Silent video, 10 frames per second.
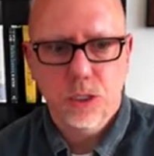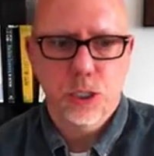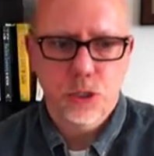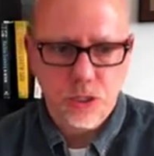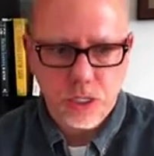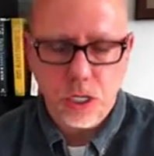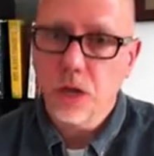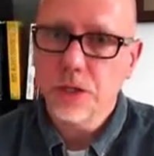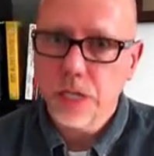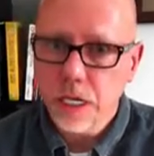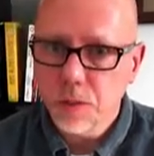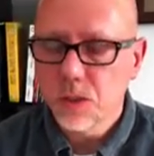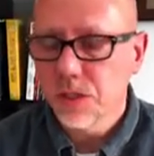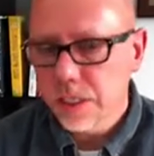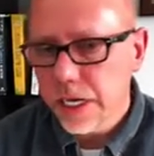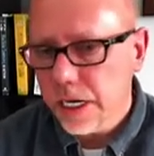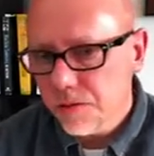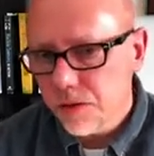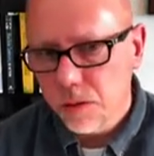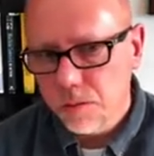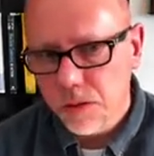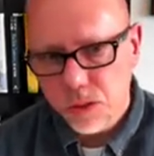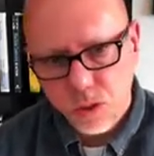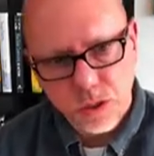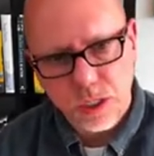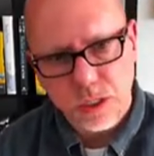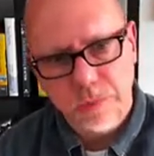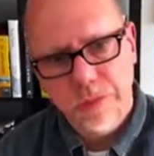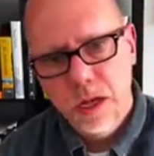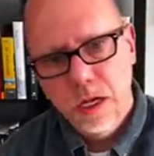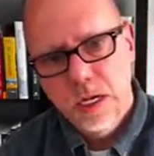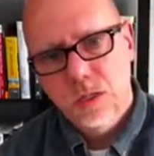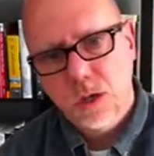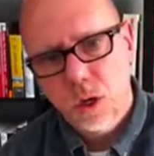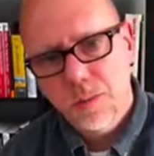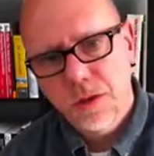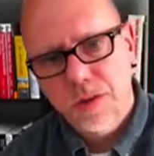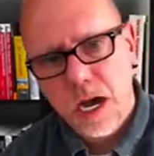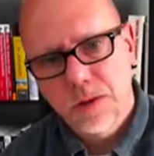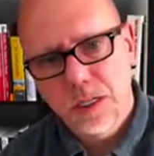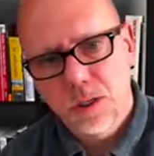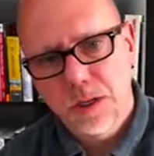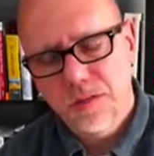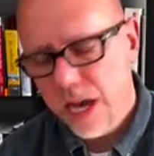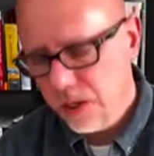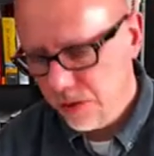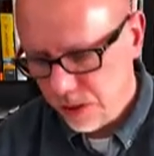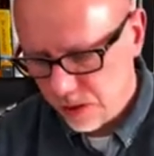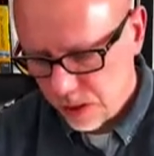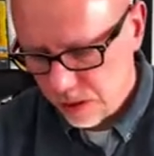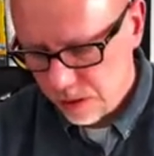you should see all your tables and data from the source system. So I hope you found this to be of value. There's